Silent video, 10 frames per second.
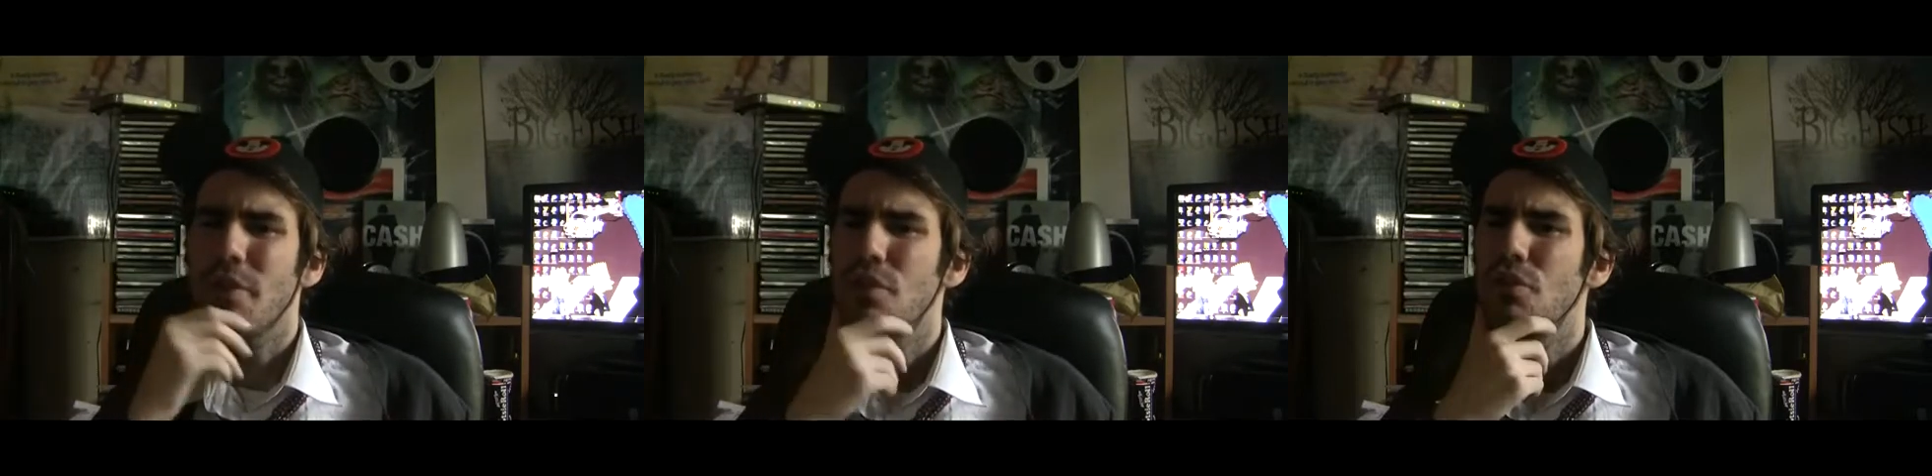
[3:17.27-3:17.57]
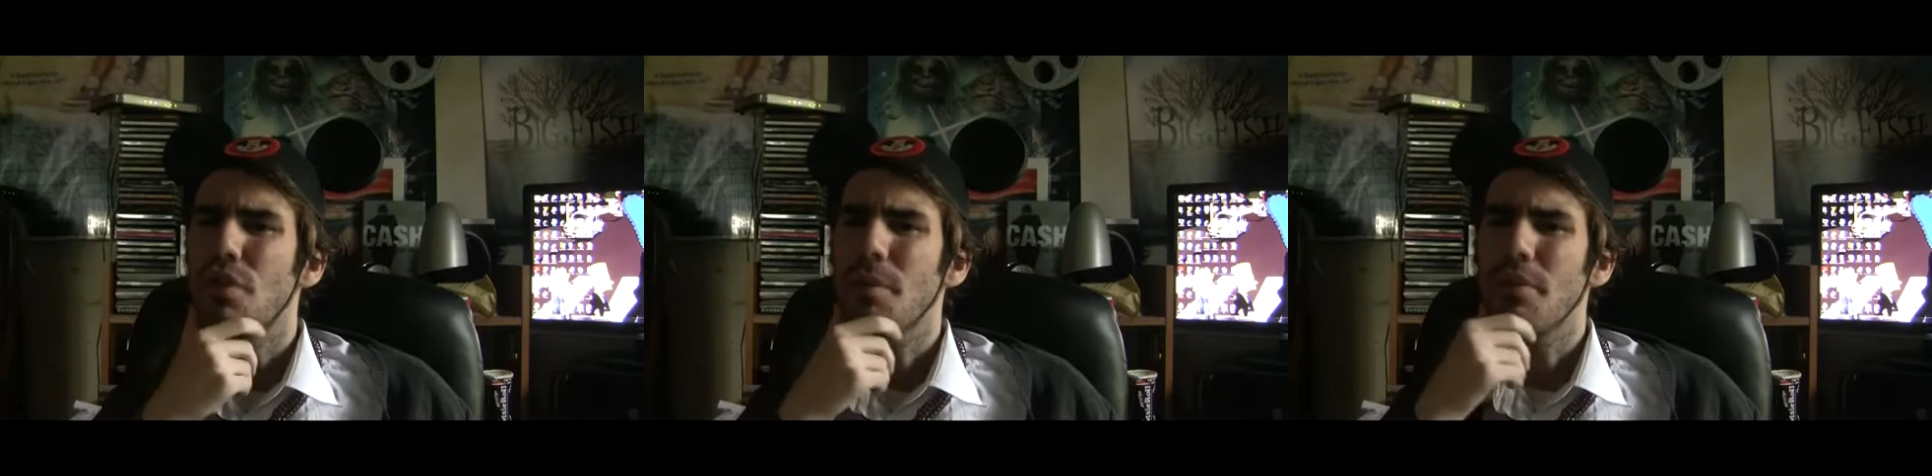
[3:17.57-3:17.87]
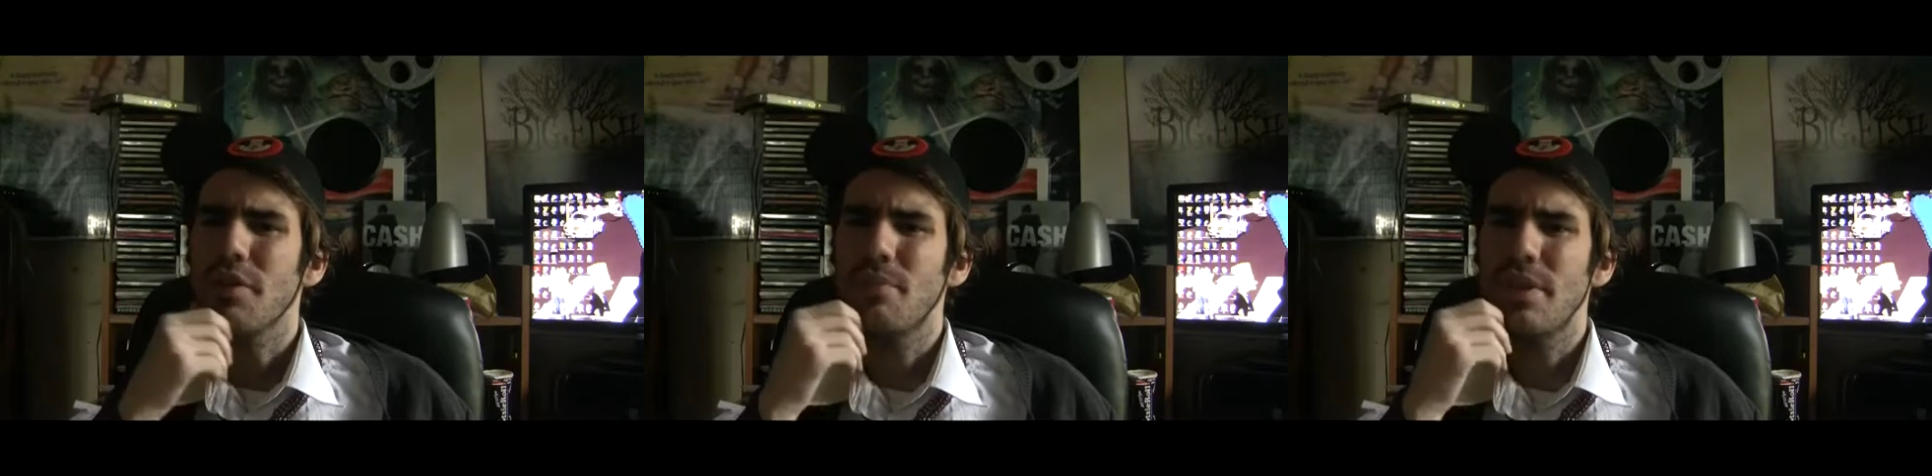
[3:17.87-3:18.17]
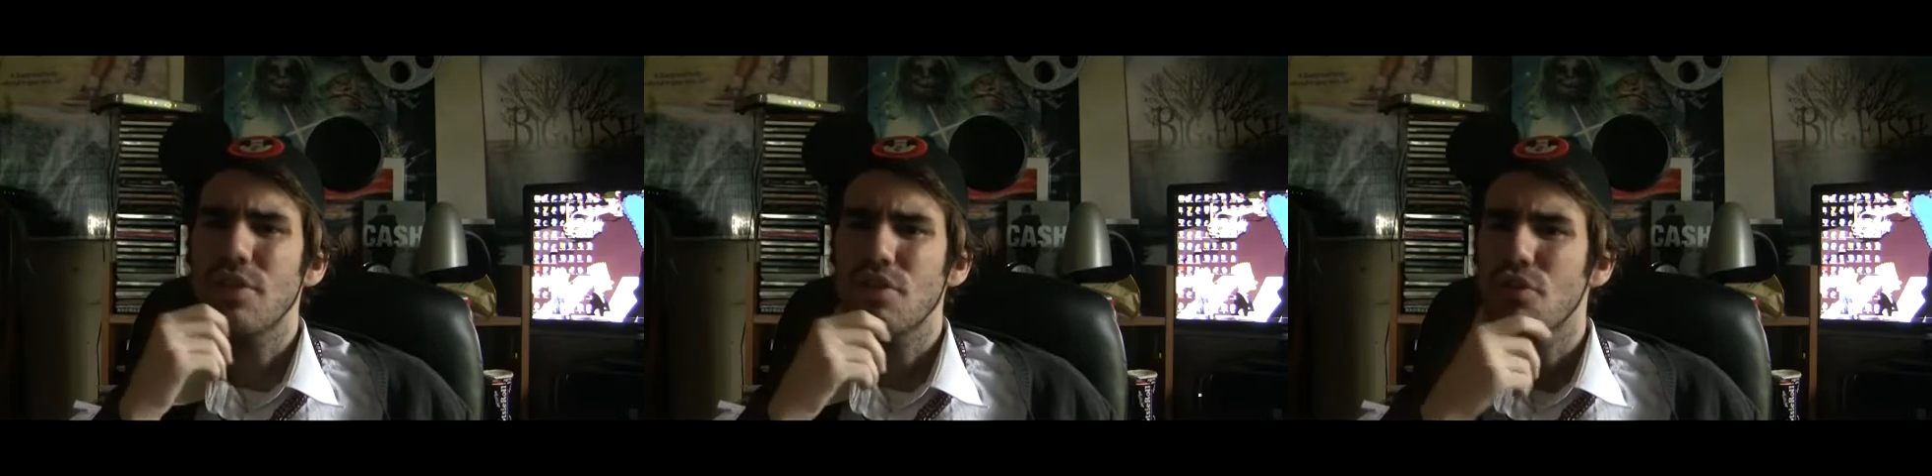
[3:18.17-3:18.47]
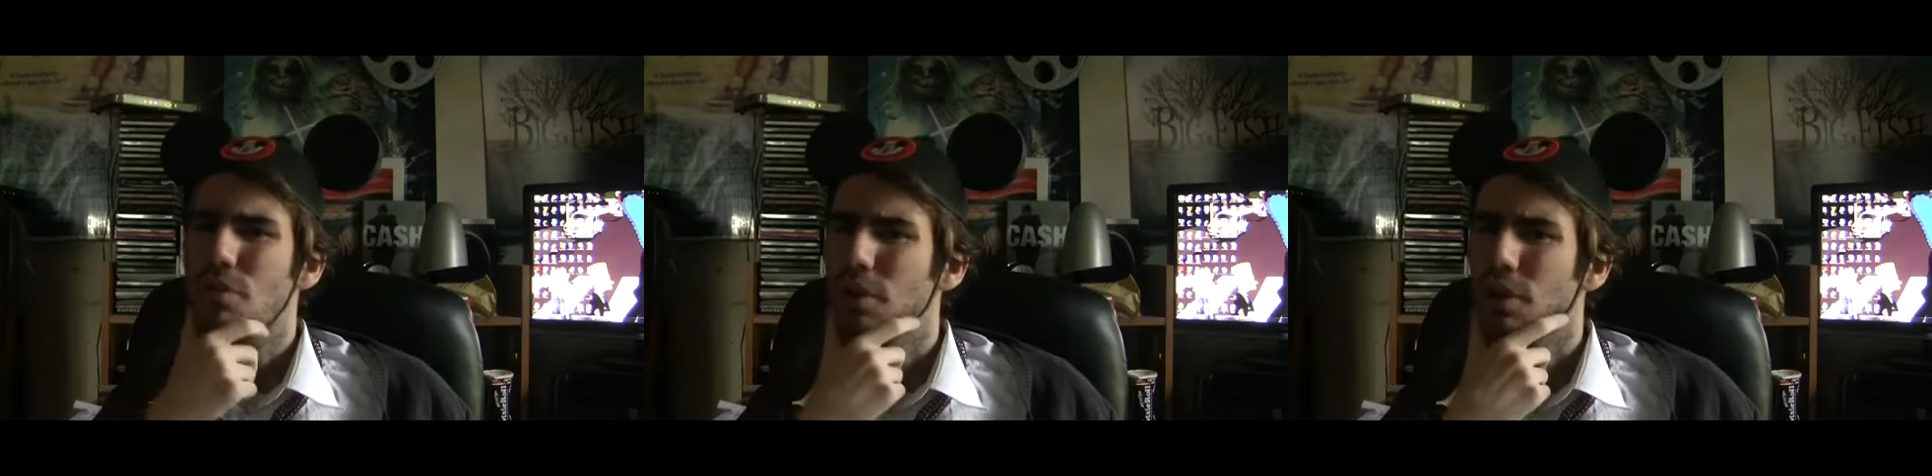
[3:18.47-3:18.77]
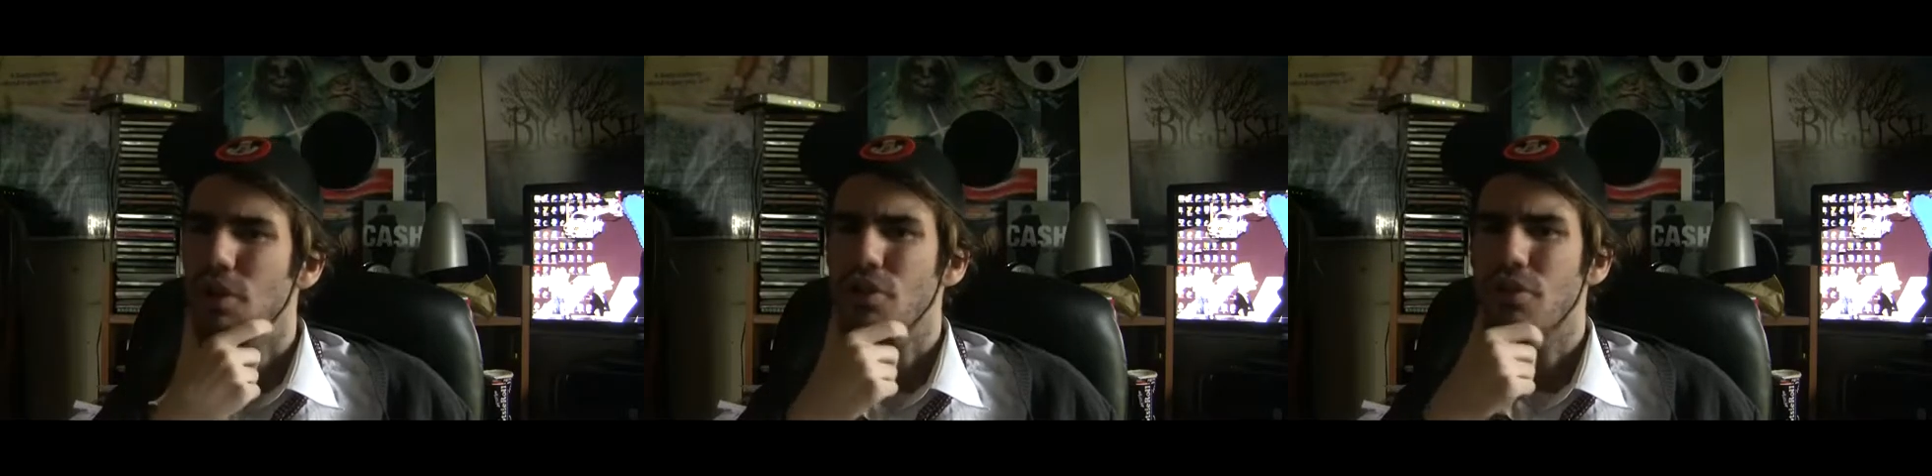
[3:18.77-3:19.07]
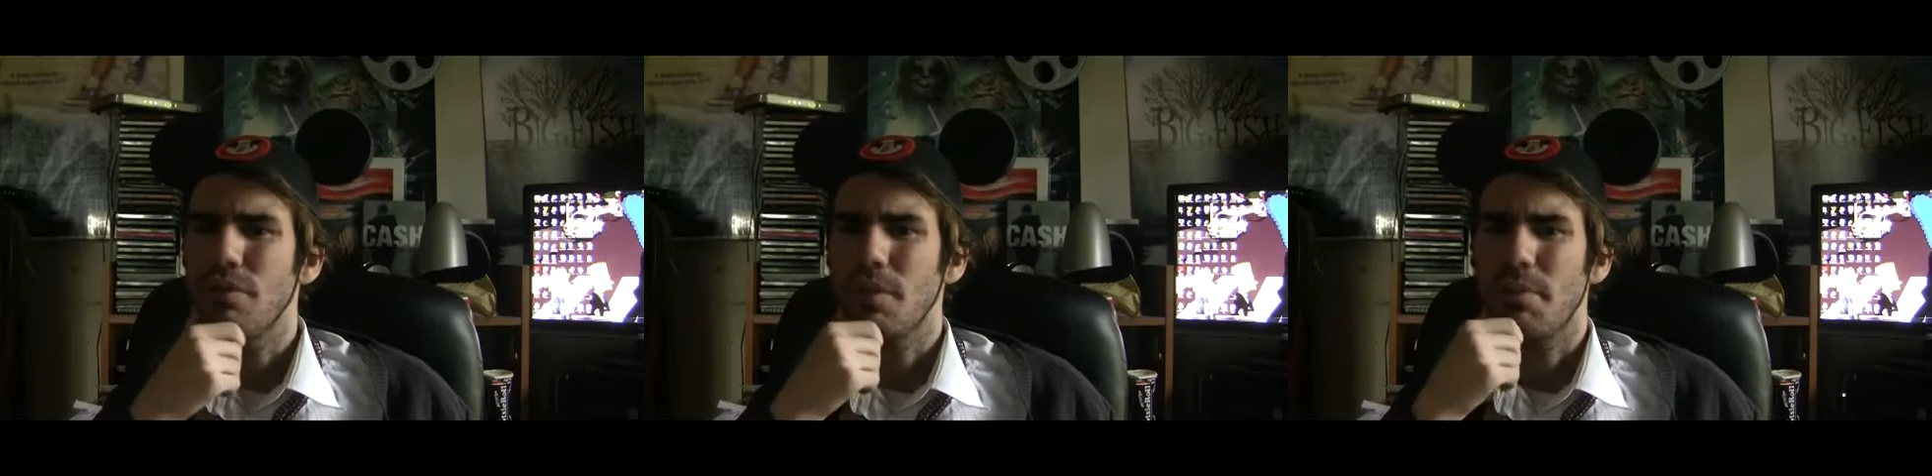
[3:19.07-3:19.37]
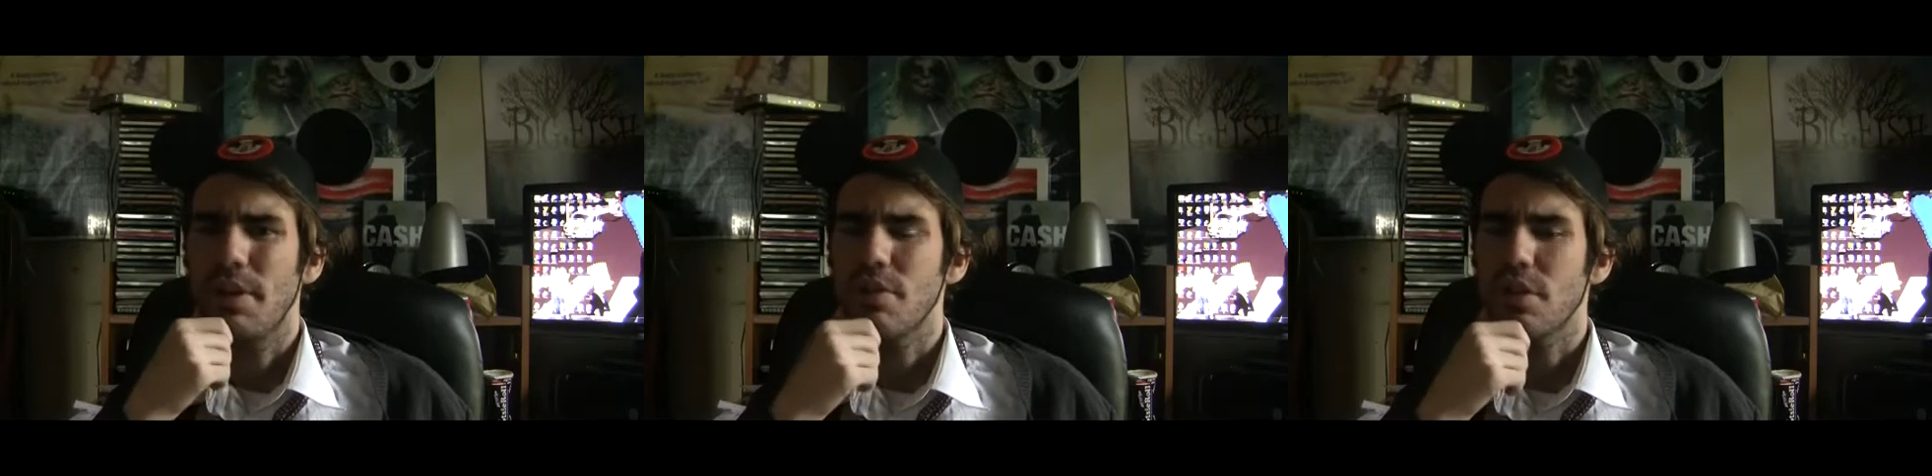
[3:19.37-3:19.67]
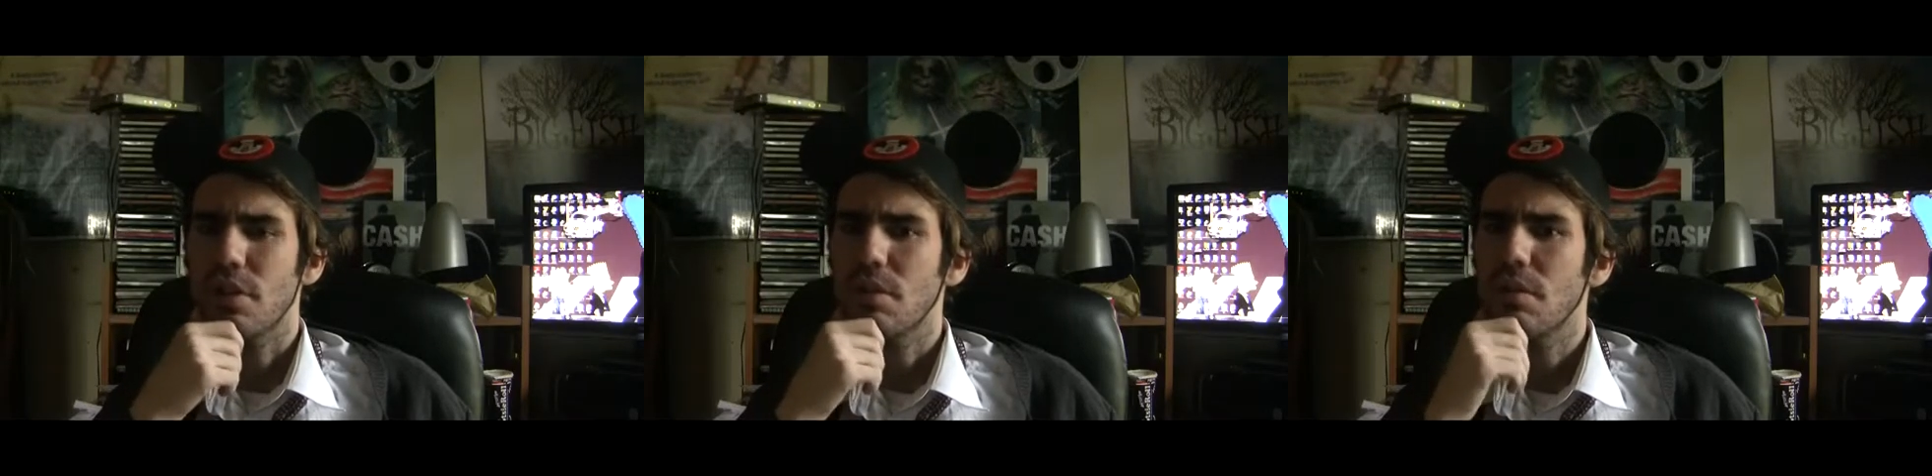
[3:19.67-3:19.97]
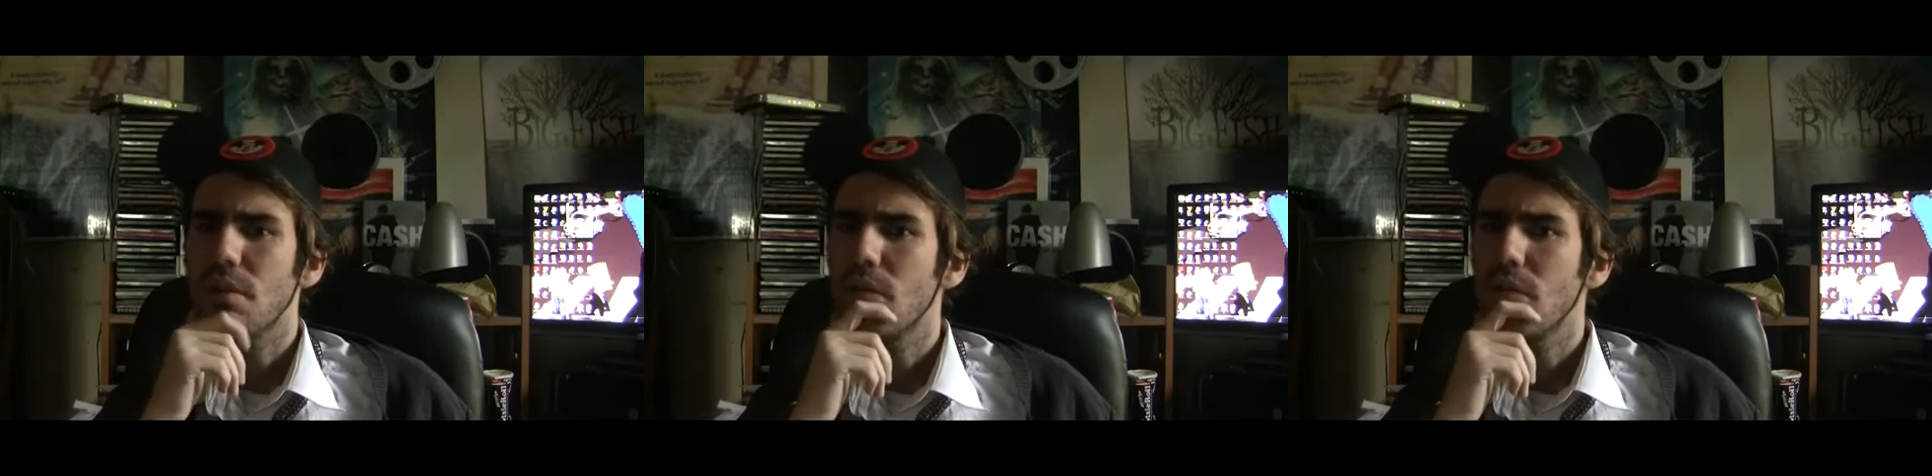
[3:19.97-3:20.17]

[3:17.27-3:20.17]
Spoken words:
the normal dimension to a cartoon dimension.